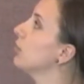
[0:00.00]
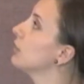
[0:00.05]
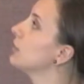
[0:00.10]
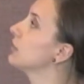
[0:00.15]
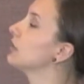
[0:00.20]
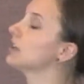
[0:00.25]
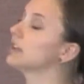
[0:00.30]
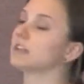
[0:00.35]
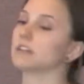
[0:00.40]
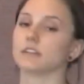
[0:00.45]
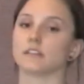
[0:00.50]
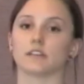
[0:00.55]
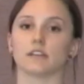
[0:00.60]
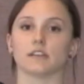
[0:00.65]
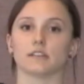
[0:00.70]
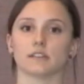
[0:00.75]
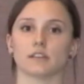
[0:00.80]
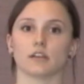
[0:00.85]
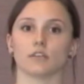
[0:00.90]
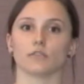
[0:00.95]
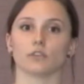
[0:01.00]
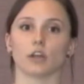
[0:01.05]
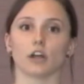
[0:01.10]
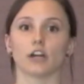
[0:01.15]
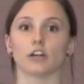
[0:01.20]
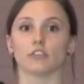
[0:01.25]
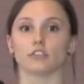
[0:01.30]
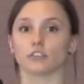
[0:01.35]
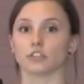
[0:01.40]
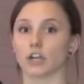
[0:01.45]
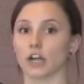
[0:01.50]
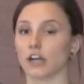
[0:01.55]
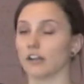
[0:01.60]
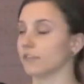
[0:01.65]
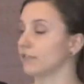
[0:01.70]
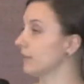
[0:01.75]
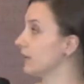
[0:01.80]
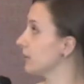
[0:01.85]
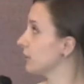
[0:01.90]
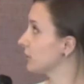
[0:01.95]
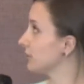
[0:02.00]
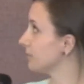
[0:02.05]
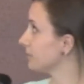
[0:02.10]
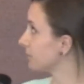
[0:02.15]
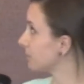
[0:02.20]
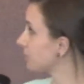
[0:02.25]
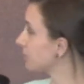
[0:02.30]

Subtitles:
mostly consists of large codfish.